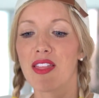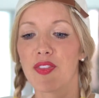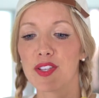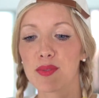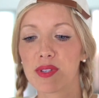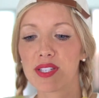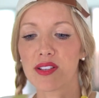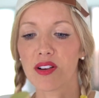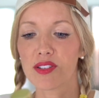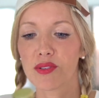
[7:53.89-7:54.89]
This one is
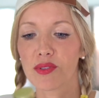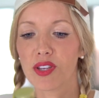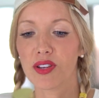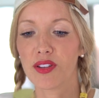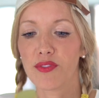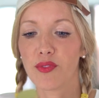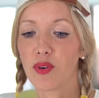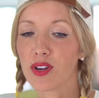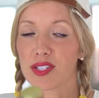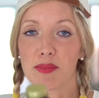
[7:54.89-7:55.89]
also good
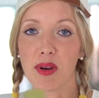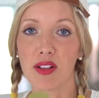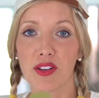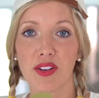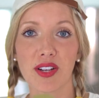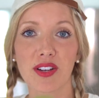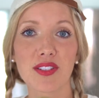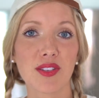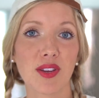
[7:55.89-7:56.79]
for small critters.